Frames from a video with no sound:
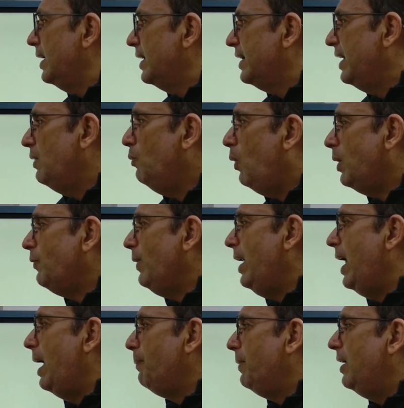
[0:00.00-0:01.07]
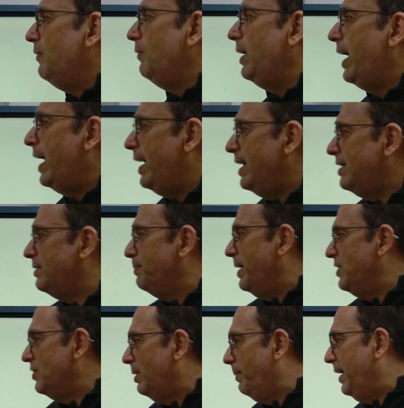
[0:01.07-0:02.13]
Then what will happen, Alice
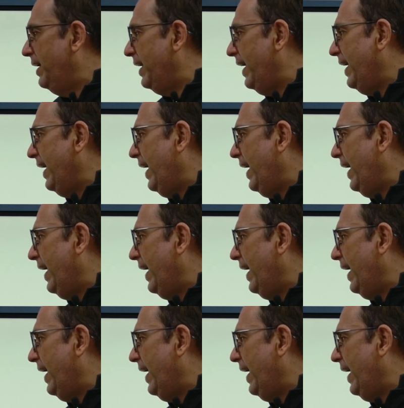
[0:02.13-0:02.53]
measurement